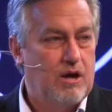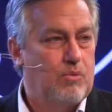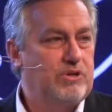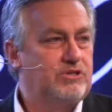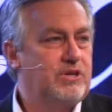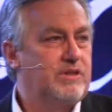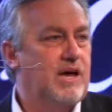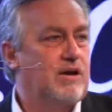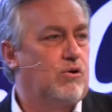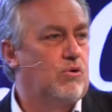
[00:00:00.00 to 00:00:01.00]
We see
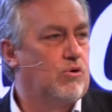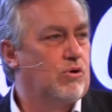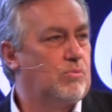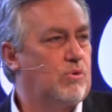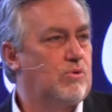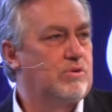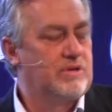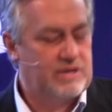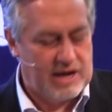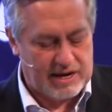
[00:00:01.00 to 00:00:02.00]
that
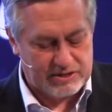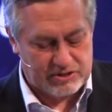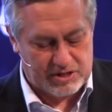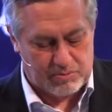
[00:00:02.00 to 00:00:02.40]
horrible, ghastly